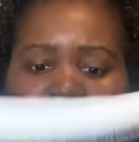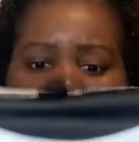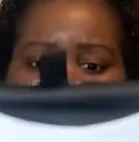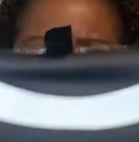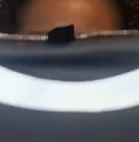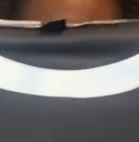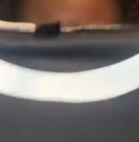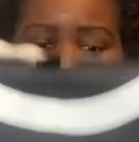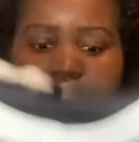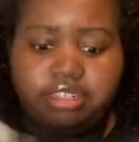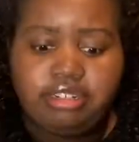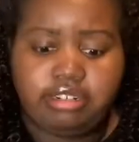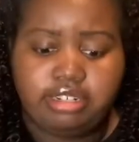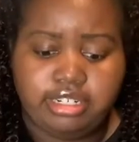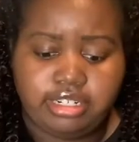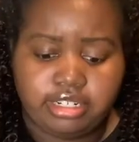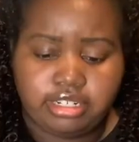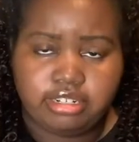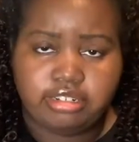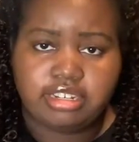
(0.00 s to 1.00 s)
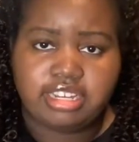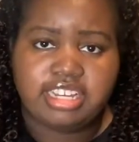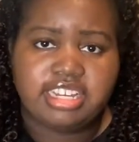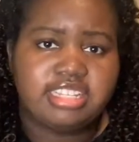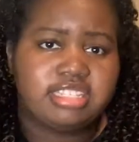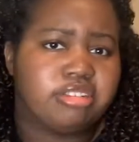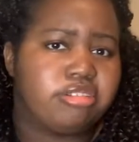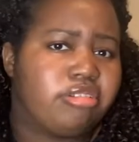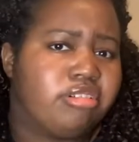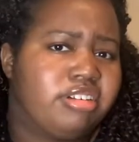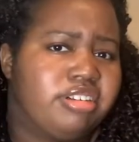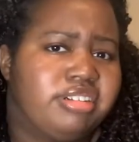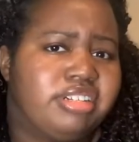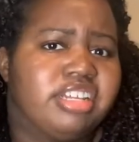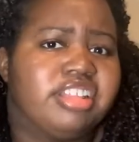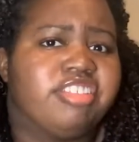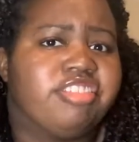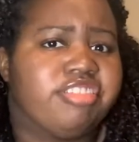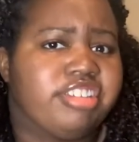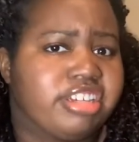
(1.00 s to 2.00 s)
The material is on the
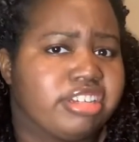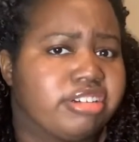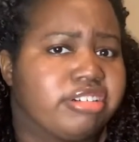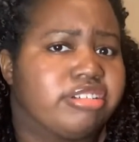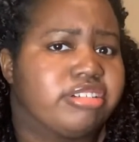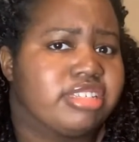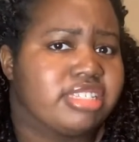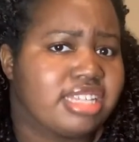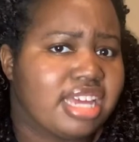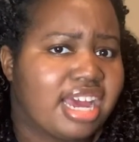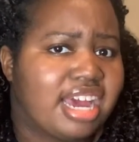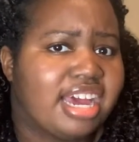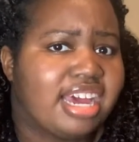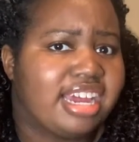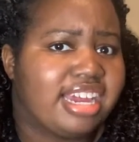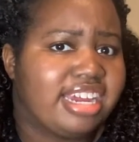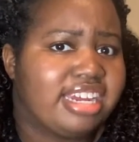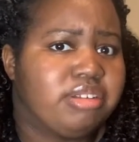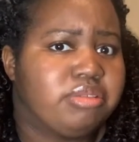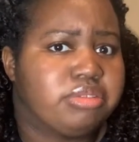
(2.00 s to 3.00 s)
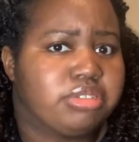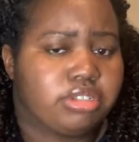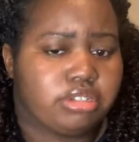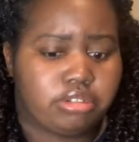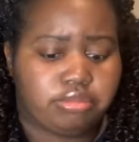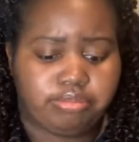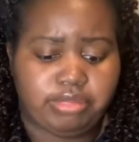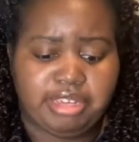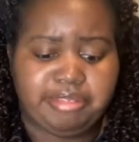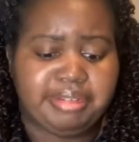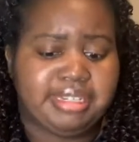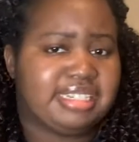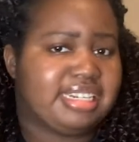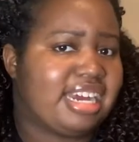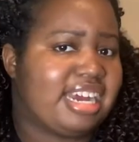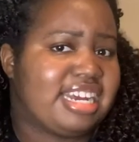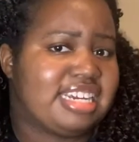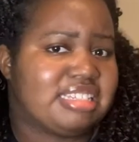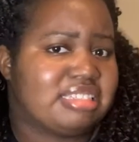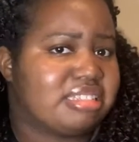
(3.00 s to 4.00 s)
thicker side, so maybe
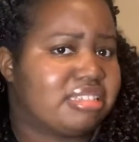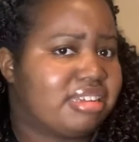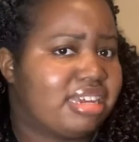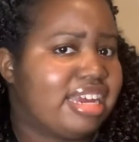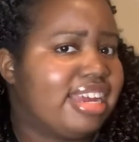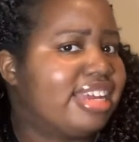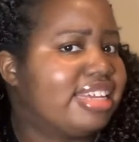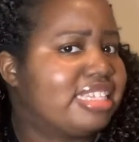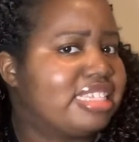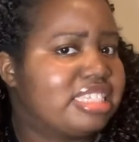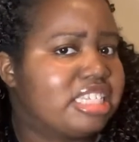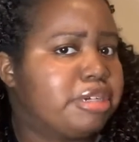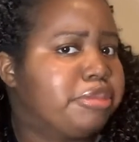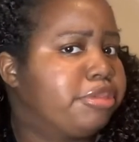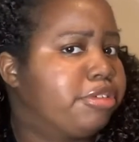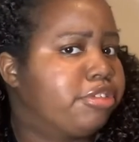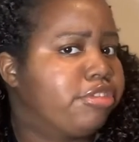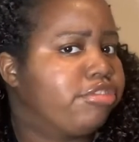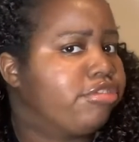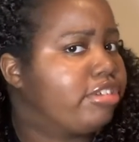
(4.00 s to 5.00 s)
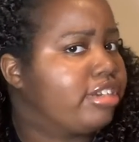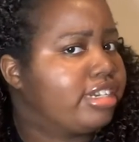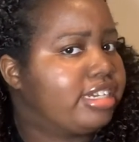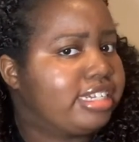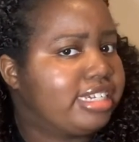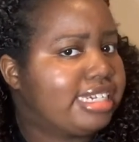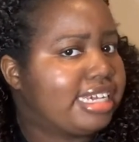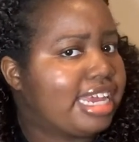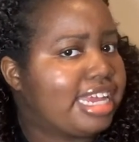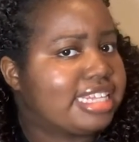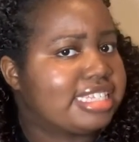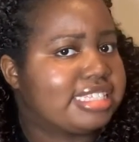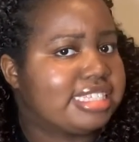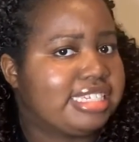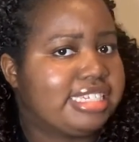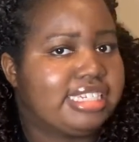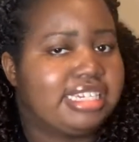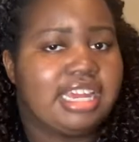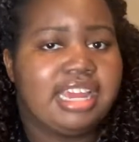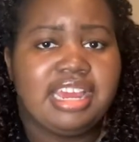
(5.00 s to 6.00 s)
not as summer friendly as
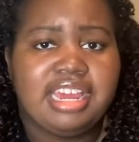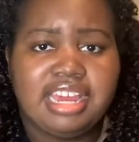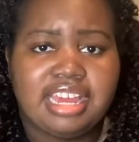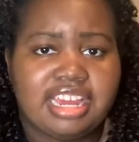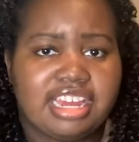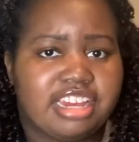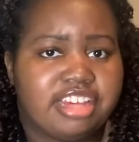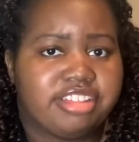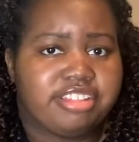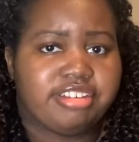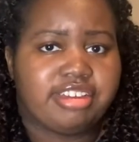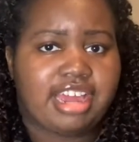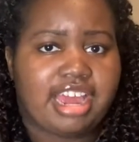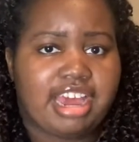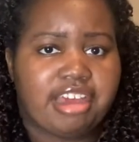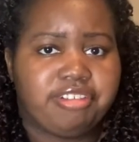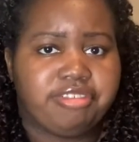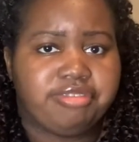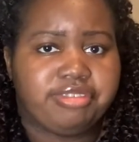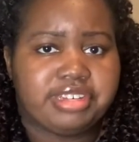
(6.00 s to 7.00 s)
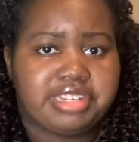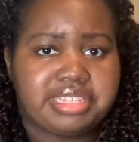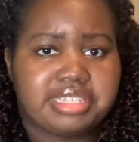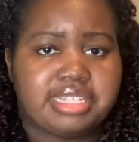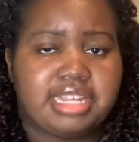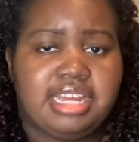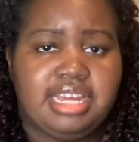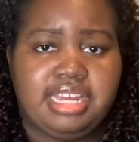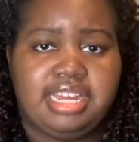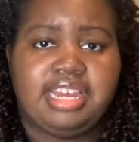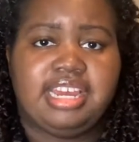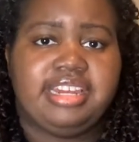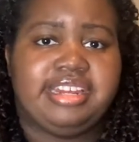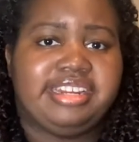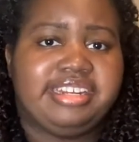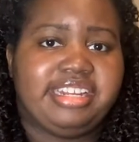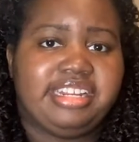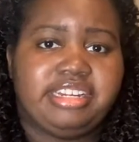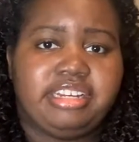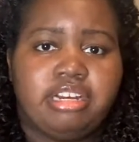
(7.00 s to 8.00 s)
the other outfits. And it
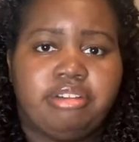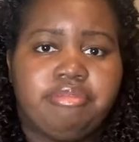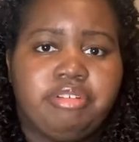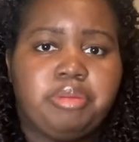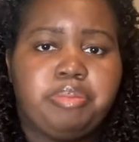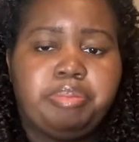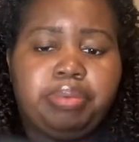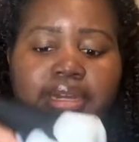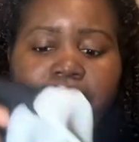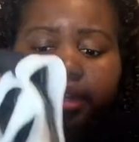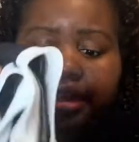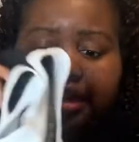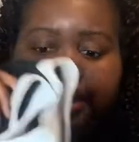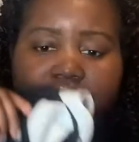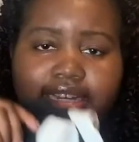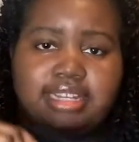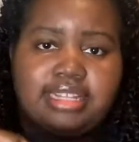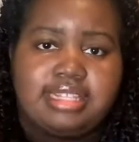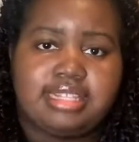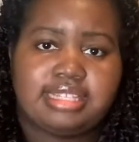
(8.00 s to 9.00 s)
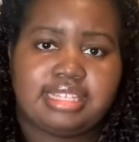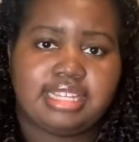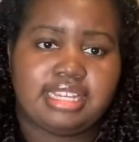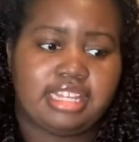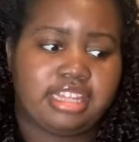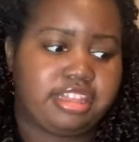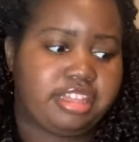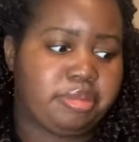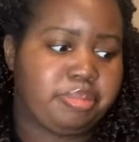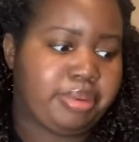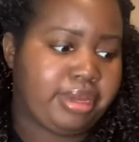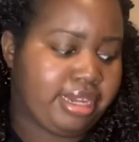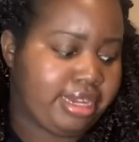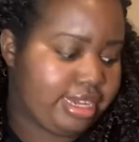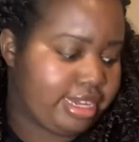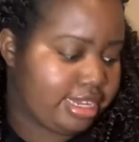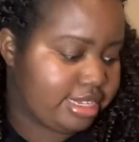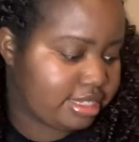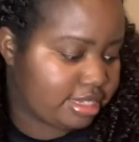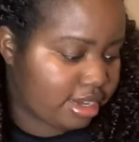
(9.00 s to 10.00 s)
did come with pants. The
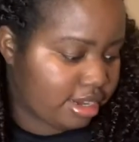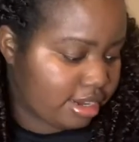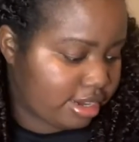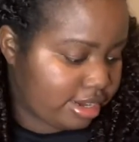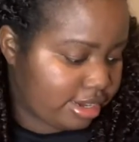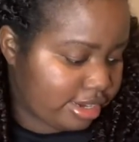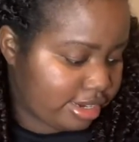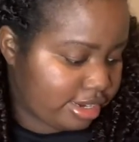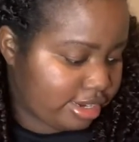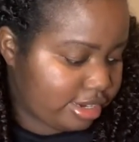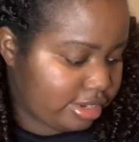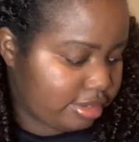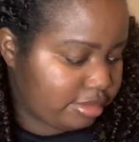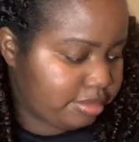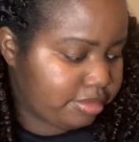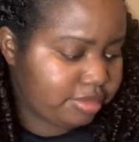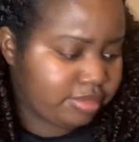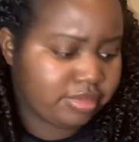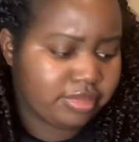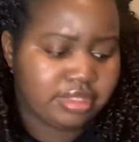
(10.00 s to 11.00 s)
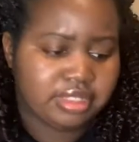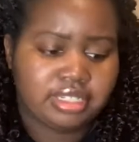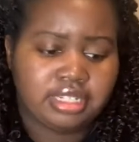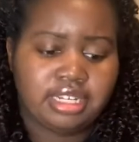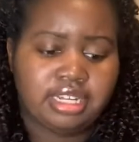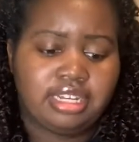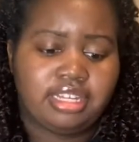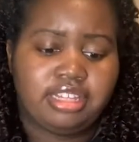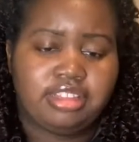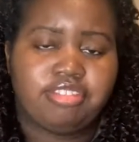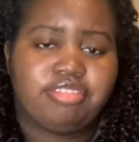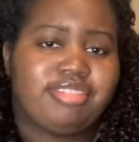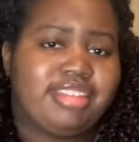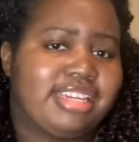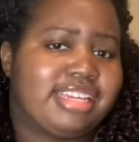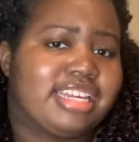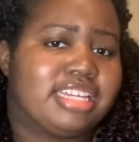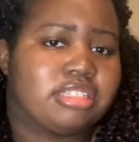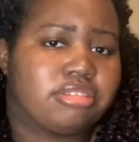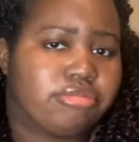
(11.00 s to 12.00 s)
pants are
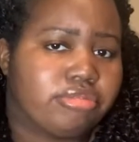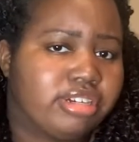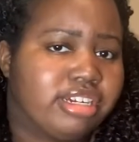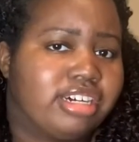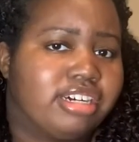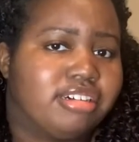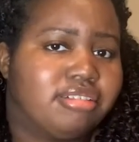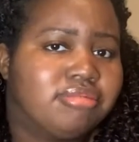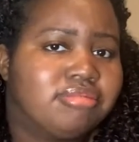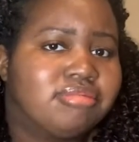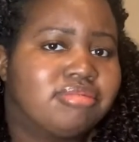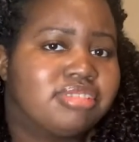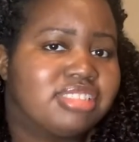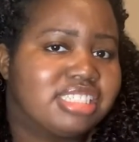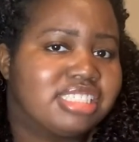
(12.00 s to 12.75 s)
thick as well, the